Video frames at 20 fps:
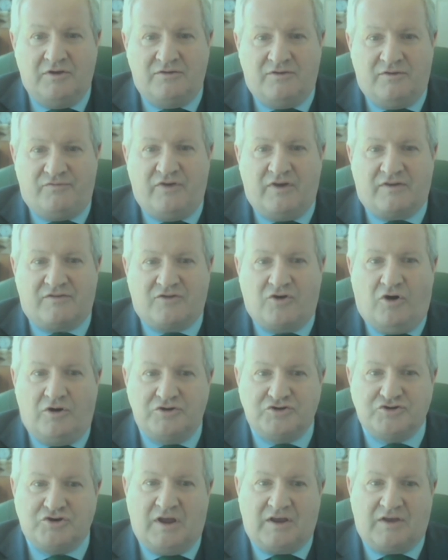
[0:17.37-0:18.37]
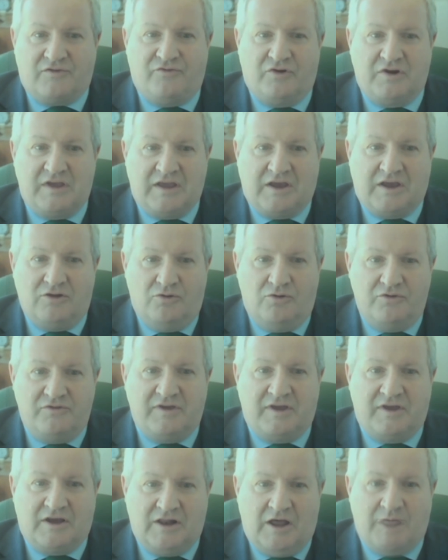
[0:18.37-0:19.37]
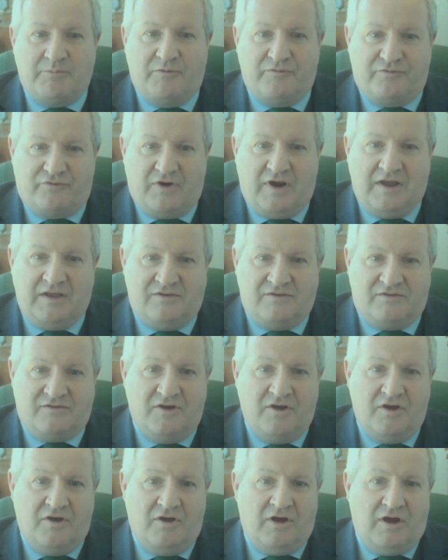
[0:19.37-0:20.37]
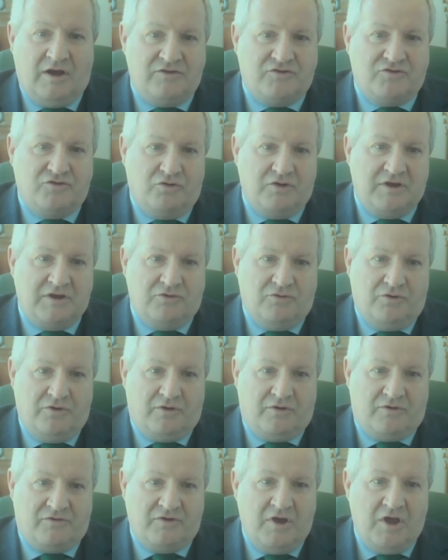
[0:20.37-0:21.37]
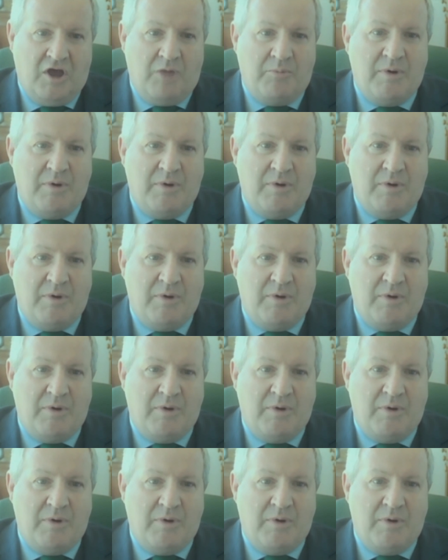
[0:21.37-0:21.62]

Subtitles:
to fix contracts for a cosy club of friends and Tory donors,